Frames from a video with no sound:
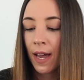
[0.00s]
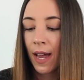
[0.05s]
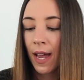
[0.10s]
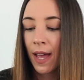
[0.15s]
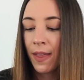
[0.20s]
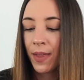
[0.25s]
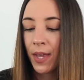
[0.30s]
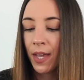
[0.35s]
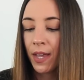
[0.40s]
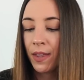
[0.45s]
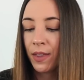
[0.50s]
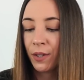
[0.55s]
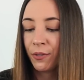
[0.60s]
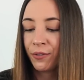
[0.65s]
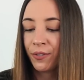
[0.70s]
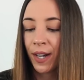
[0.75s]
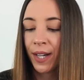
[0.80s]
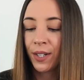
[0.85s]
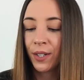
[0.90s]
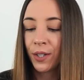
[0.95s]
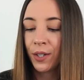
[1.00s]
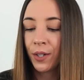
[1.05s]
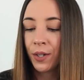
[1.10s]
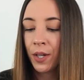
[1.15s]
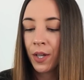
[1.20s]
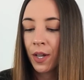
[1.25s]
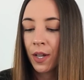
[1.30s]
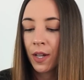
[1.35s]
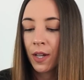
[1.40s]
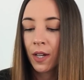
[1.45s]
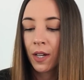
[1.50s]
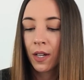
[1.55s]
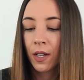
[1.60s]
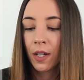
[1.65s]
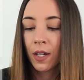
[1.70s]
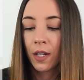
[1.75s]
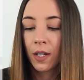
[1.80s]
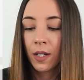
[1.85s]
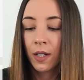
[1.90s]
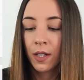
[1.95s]
And then the final
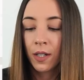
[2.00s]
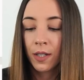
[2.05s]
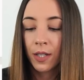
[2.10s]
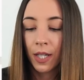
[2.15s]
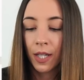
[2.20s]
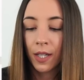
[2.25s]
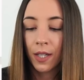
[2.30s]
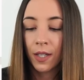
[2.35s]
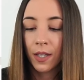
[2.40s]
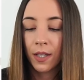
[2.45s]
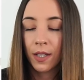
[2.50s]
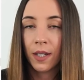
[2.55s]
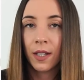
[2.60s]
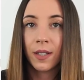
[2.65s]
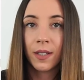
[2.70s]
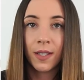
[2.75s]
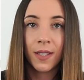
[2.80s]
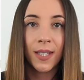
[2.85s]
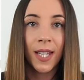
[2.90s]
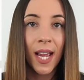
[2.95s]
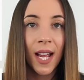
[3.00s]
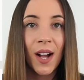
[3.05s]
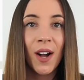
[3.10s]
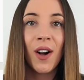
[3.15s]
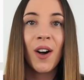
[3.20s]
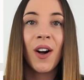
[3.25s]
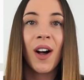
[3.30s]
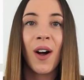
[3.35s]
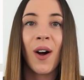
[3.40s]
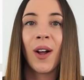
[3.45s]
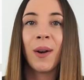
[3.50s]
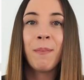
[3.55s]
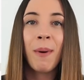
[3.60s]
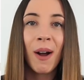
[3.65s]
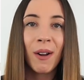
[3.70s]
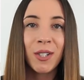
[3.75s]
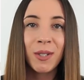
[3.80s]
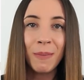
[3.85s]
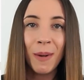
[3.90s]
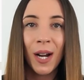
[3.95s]
sale on
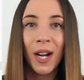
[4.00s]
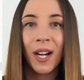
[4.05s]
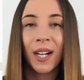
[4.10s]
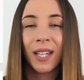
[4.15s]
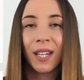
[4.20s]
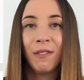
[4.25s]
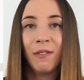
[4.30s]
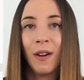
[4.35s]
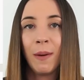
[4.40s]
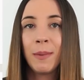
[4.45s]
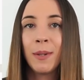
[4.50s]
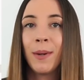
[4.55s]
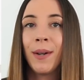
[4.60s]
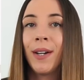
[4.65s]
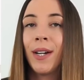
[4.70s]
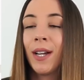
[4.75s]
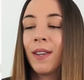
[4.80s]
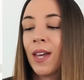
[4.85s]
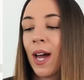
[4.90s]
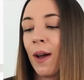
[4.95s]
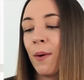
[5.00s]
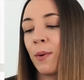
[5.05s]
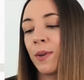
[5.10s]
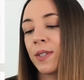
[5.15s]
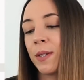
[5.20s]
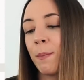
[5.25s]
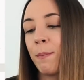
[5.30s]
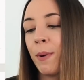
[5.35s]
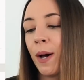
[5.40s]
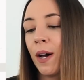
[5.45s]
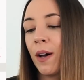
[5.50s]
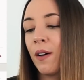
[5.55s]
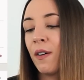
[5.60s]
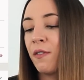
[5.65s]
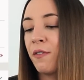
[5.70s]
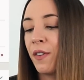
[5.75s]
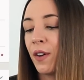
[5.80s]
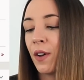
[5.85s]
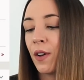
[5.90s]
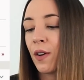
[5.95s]
Poshmark in February that was
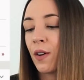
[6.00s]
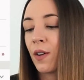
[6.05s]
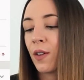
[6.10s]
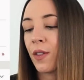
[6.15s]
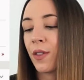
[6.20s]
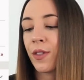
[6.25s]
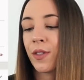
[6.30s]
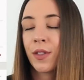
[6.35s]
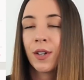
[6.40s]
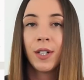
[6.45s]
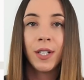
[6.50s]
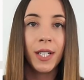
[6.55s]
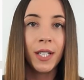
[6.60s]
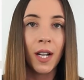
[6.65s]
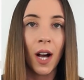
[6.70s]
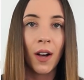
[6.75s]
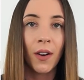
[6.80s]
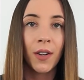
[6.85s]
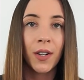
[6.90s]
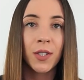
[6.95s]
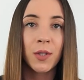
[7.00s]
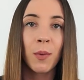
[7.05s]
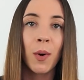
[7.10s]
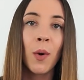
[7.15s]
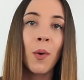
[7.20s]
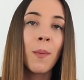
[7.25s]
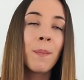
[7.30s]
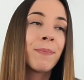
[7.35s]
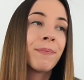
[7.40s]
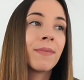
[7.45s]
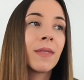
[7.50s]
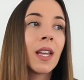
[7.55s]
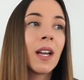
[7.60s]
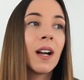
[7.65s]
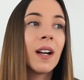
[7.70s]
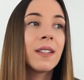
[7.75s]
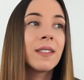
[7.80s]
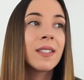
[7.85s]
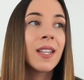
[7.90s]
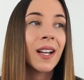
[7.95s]
above $30. Well,
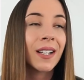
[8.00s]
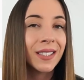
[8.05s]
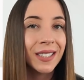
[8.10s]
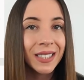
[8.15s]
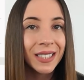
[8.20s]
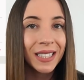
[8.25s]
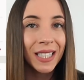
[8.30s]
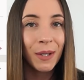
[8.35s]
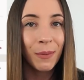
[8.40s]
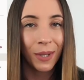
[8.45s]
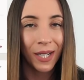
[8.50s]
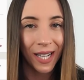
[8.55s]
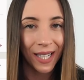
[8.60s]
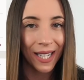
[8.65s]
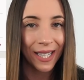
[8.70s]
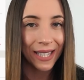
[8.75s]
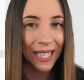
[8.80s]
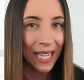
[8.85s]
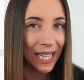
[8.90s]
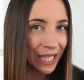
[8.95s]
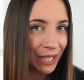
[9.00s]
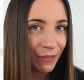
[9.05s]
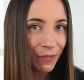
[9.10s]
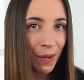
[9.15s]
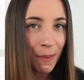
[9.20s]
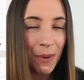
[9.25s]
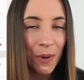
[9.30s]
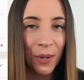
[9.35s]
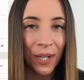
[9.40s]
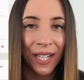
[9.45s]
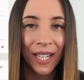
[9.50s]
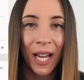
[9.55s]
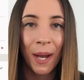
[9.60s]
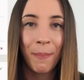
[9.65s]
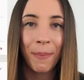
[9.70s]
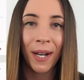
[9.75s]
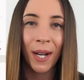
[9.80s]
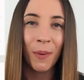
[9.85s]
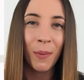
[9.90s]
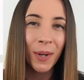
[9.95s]
technically, we're not at the end of February
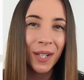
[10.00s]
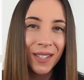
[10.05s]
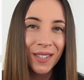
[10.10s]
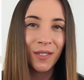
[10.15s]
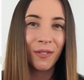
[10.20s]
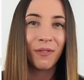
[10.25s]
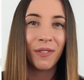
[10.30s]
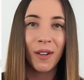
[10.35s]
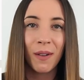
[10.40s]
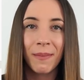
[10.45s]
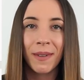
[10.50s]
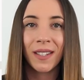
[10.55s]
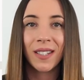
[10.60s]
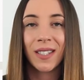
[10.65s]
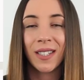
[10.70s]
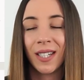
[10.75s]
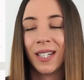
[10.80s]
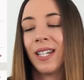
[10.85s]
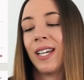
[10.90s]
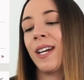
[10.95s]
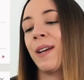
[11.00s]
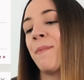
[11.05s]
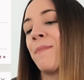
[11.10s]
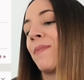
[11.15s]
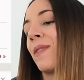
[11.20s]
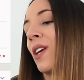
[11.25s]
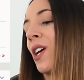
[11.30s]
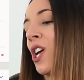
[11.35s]
yet, but I wanted to film this today.